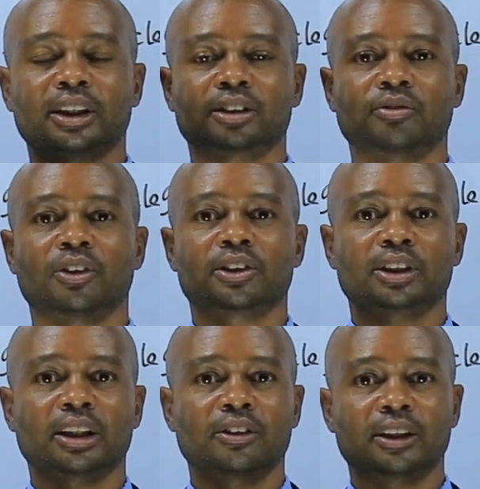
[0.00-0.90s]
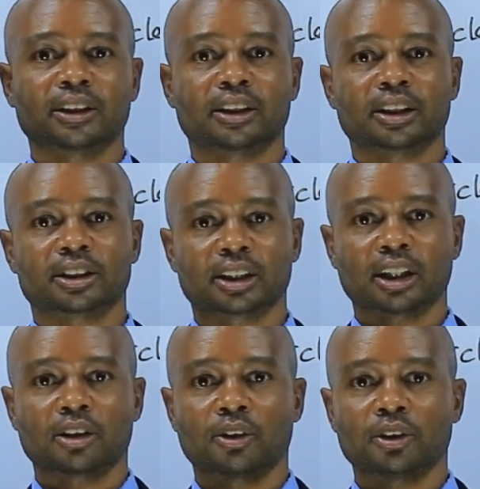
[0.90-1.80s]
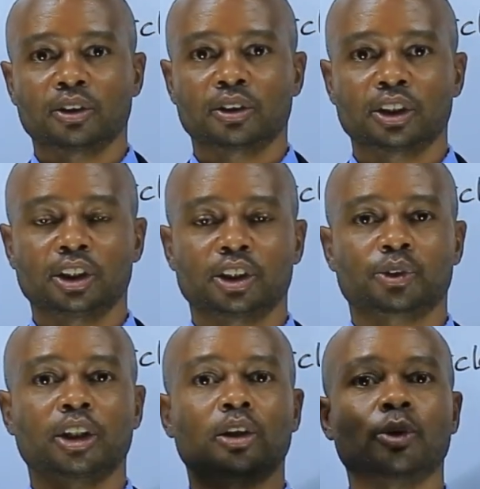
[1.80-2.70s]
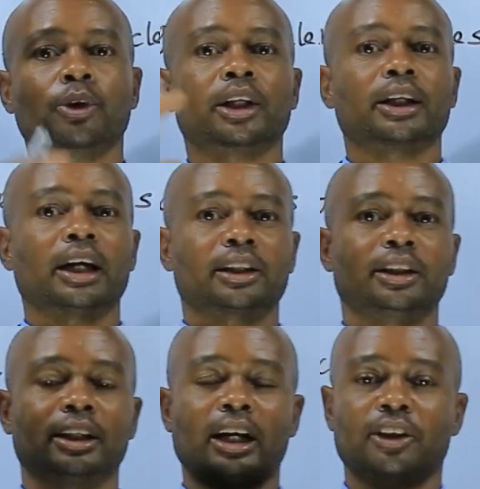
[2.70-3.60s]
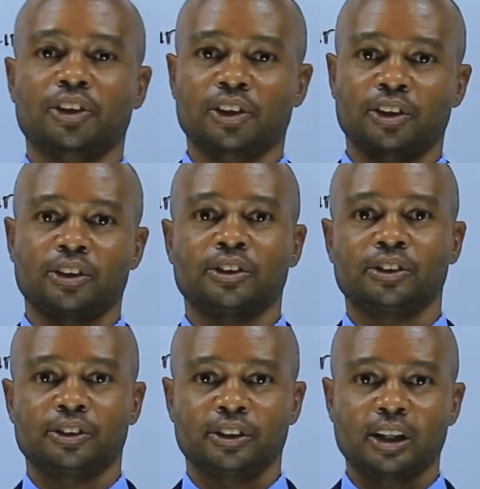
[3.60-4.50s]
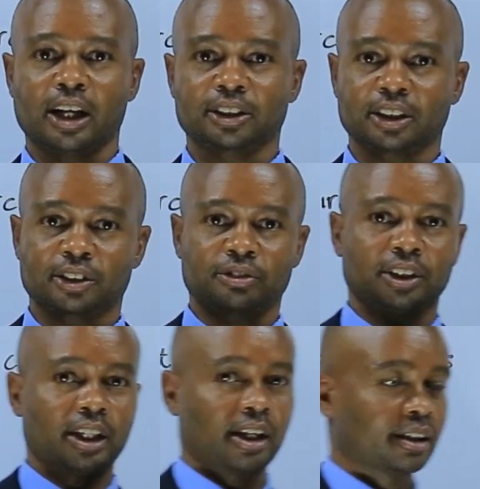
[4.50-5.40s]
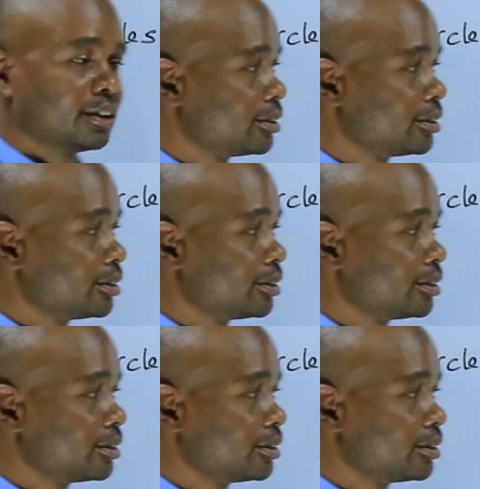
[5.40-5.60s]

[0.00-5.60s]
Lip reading: a small circle and great circle is when looking at the Earth as a sphere.